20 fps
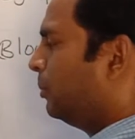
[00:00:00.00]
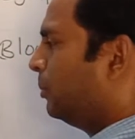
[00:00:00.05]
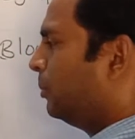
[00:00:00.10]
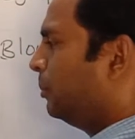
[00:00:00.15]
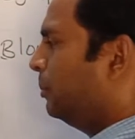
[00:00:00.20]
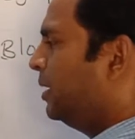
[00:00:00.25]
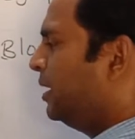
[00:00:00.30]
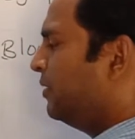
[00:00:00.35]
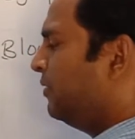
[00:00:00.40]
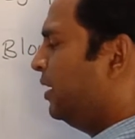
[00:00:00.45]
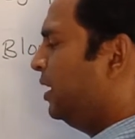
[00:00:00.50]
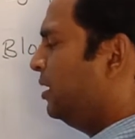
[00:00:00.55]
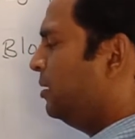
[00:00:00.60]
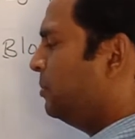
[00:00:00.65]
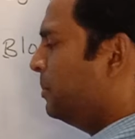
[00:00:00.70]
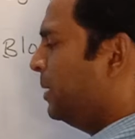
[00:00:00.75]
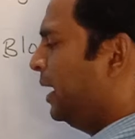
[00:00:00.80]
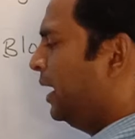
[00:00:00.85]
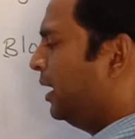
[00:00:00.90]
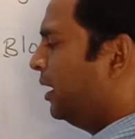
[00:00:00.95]
between
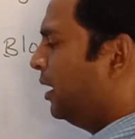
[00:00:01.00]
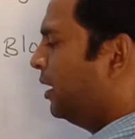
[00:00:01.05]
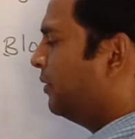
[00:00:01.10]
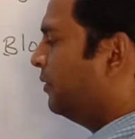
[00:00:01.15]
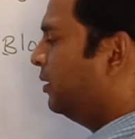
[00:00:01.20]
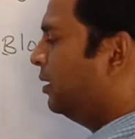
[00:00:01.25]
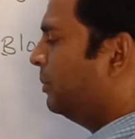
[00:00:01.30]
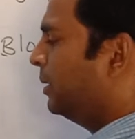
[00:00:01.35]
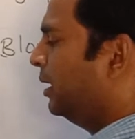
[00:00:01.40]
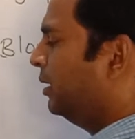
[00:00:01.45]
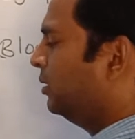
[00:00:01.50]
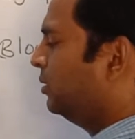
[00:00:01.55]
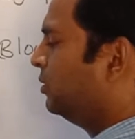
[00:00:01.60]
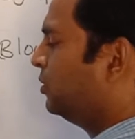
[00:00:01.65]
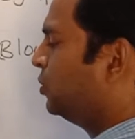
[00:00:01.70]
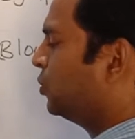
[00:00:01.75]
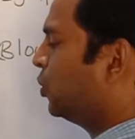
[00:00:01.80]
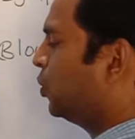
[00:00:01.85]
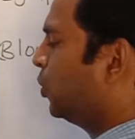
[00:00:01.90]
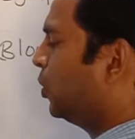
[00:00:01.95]
men and women,
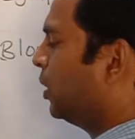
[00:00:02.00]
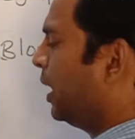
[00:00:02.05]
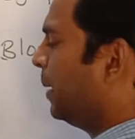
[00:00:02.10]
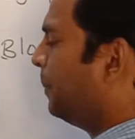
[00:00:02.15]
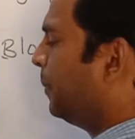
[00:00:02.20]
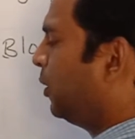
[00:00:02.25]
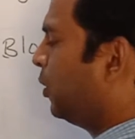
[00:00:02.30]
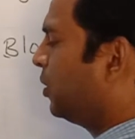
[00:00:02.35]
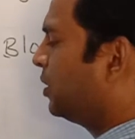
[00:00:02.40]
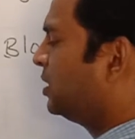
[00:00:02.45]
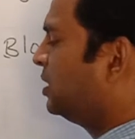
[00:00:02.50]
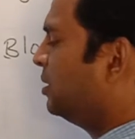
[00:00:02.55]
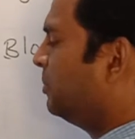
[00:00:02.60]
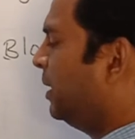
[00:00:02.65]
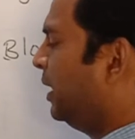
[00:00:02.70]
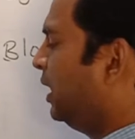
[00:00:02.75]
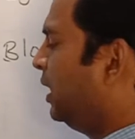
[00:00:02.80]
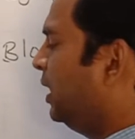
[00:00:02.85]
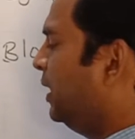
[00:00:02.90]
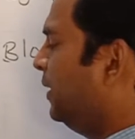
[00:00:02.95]
so
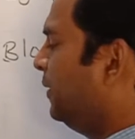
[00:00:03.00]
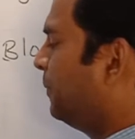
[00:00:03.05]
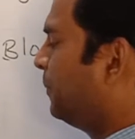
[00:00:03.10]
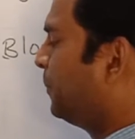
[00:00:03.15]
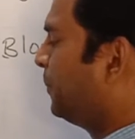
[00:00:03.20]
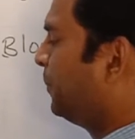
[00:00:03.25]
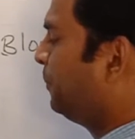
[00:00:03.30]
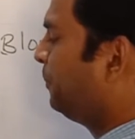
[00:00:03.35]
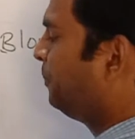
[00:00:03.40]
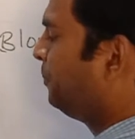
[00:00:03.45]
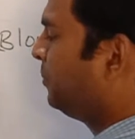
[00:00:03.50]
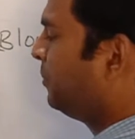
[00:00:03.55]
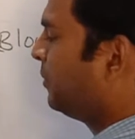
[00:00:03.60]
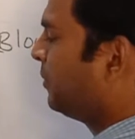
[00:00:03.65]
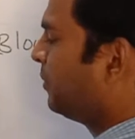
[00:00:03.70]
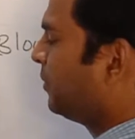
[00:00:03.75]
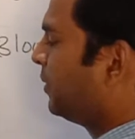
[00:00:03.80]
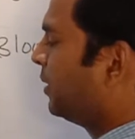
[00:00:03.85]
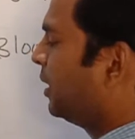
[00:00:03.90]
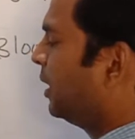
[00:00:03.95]
approximately
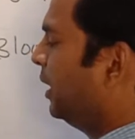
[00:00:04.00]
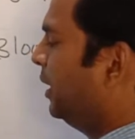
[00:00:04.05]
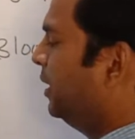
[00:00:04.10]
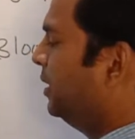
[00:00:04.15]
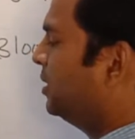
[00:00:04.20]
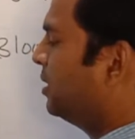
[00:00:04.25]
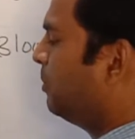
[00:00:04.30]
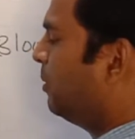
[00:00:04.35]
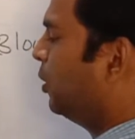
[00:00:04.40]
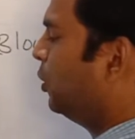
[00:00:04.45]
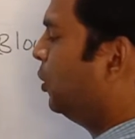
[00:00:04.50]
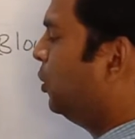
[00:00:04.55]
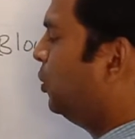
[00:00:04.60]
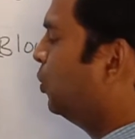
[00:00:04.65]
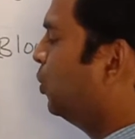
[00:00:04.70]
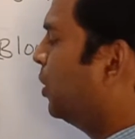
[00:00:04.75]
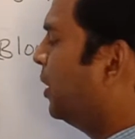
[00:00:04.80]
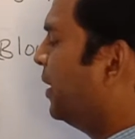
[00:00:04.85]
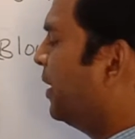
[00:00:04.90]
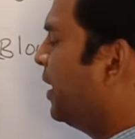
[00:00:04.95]
it is about
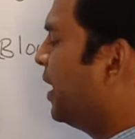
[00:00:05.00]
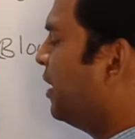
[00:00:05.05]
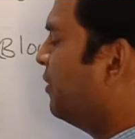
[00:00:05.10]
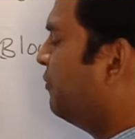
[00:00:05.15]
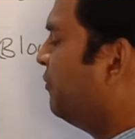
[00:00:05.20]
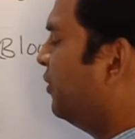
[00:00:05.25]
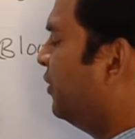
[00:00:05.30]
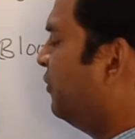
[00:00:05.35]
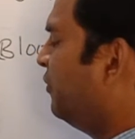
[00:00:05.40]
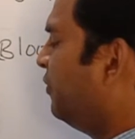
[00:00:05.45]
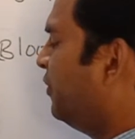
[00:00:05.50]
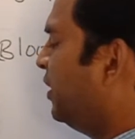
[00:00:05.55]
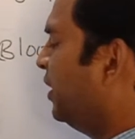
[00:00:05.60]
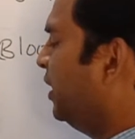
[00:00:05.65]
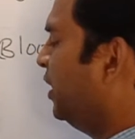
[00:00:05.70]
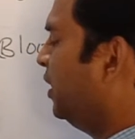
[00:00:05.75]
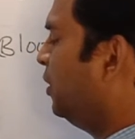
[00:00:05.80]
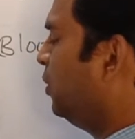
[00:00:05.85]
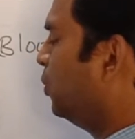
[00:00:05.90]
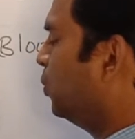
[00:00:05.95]

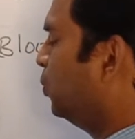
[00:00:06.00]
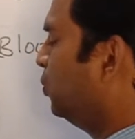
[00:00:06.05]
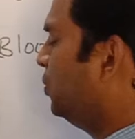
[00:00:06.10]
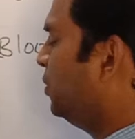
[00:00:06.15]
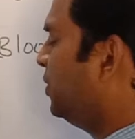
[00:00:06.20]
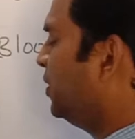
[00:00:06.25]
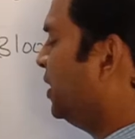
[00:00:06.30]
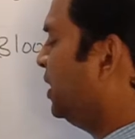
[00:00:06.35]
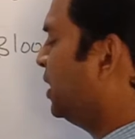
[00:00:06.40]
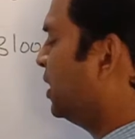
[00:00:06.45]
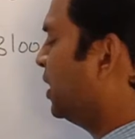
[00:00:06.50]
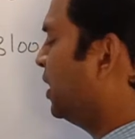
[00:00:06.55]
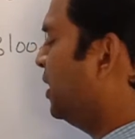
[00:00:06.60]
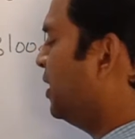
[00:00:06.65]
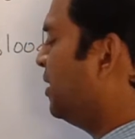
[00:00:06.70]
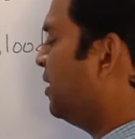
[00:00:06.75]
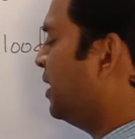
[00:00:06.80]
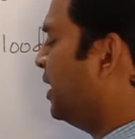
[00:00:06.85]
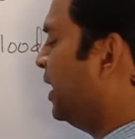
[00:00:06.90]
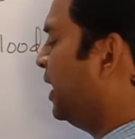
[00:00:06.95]
250 to
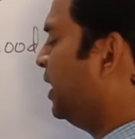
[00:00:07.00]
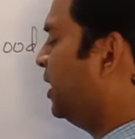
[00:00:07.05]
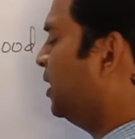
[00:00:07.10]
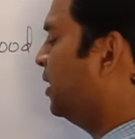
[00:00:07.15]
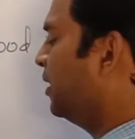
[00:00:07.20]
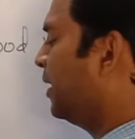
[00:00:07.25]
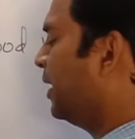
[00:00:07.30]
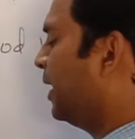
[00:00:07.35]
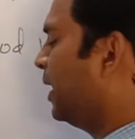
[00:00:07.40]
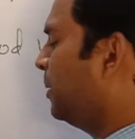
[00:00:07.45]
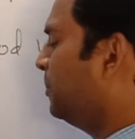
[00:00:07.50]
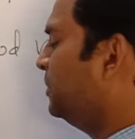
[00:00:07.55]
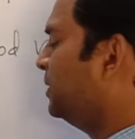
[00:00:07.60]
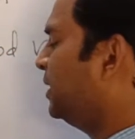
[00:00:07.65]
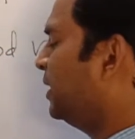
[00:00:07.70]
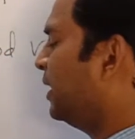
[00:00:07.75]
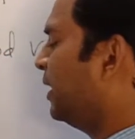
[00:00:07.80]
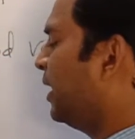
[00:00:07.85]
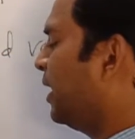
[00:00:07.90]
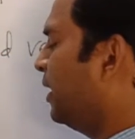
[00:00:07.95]
300 grams
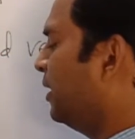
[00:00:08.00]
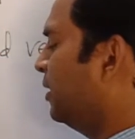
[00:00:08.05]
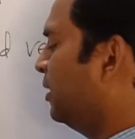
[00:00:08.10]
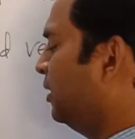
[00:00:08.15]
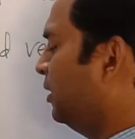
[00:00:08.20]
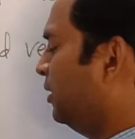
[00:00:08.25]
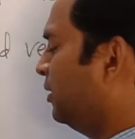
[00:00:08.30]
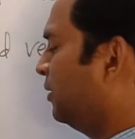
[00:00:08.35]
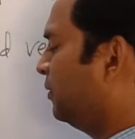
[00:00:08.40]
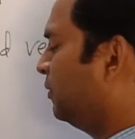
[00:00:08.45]
in an adult.